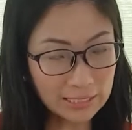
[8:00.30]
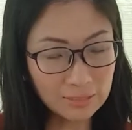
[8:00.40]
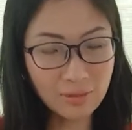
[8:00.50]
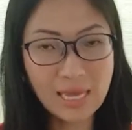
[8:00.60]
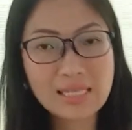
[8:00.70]

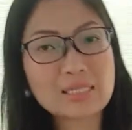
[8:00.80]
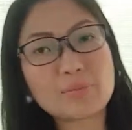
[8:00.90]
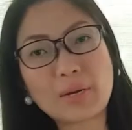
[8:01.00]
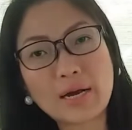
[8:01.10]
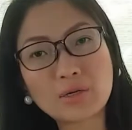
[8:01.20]
So that's
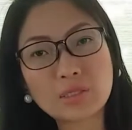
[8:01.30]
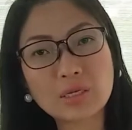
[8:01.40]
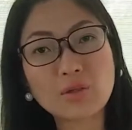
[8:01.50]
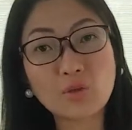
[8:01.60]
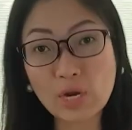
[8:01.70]
about
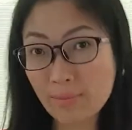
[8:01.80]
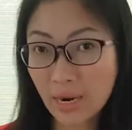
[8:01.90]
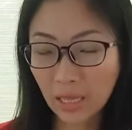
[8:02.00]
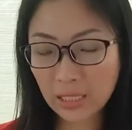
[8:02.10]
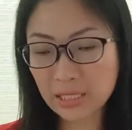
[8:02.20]
3
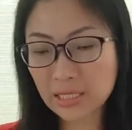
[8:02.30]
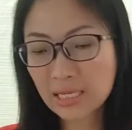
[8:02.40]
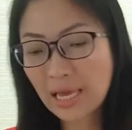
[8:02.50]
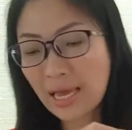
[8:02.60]
months.